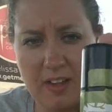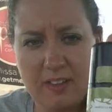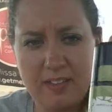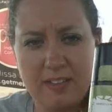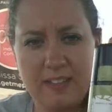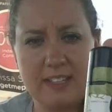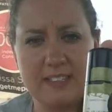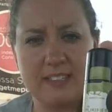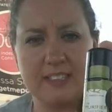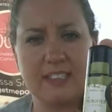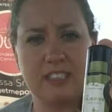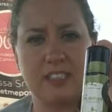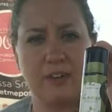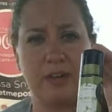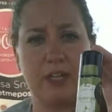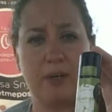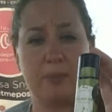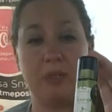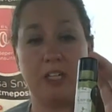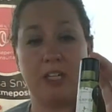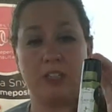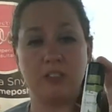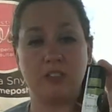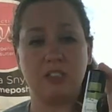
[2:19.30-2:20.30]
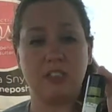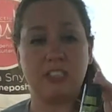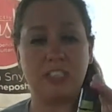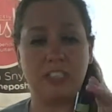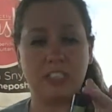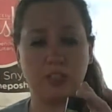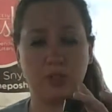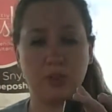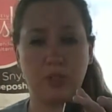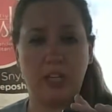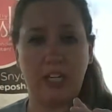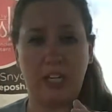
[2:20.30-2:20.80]
This is going to be your tea
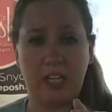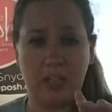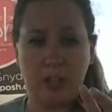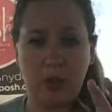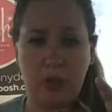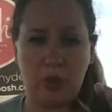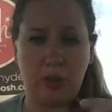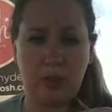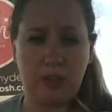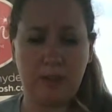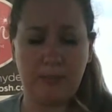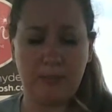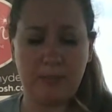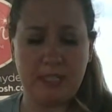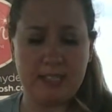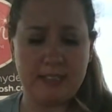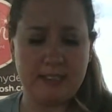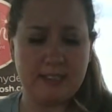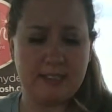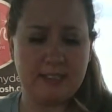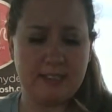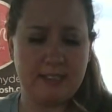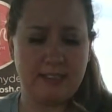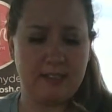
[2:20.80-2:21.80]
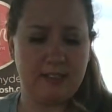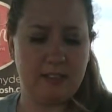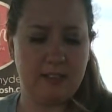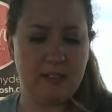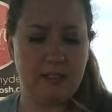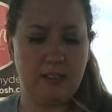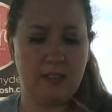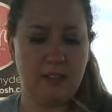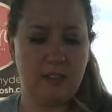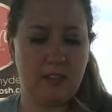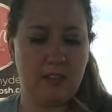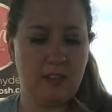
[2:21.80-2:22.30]
tree and eucalyptus.
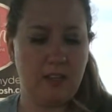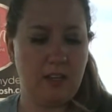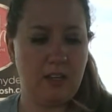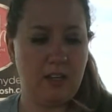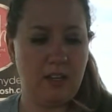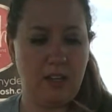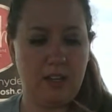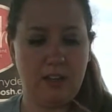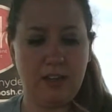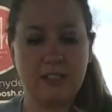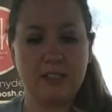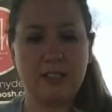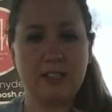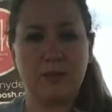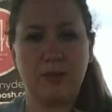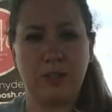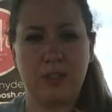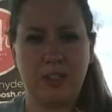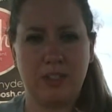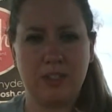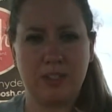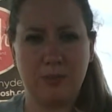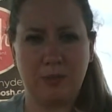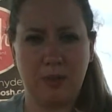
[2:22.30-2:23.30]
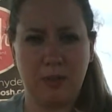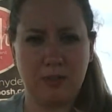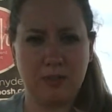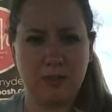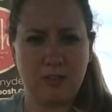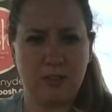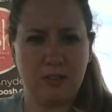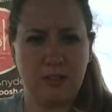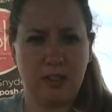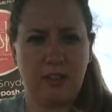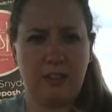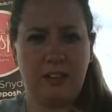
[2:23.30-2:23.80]
And this is what they're supposed
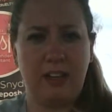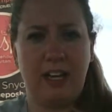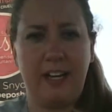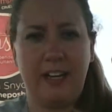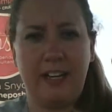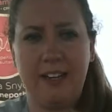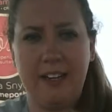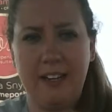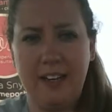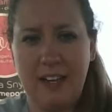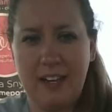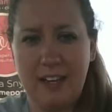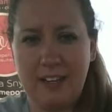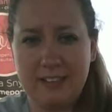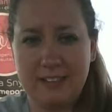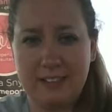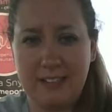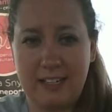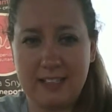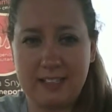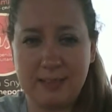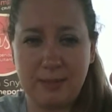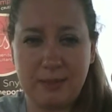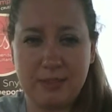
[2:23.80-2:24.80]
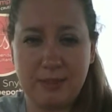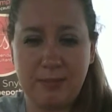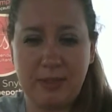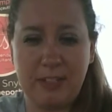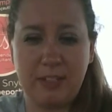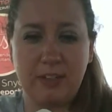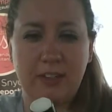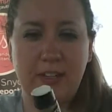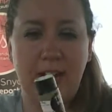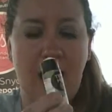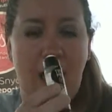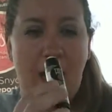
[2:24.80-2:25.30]
to look like. It's not supposed to be in
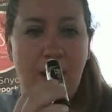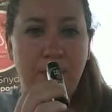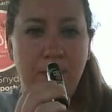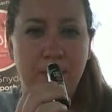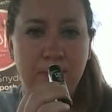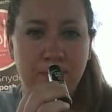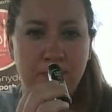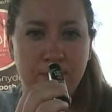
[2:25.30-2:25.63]
your cap.